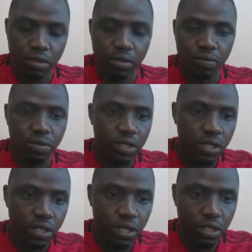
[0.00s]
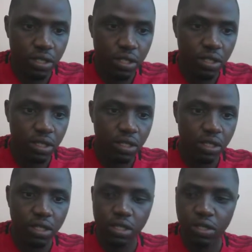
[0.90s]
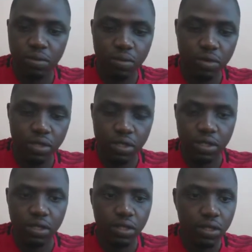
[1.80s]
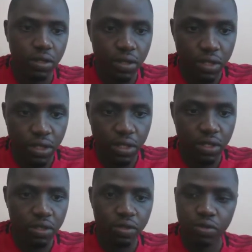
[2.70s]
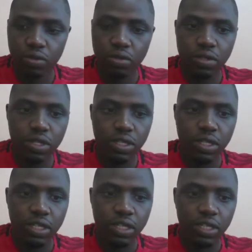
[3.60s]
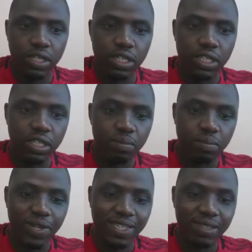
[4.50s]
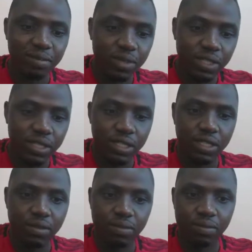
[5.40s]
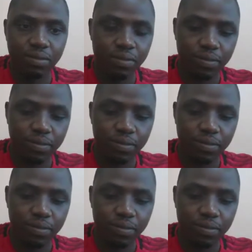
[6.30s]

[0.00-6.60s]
to copy this, put it here. So department name.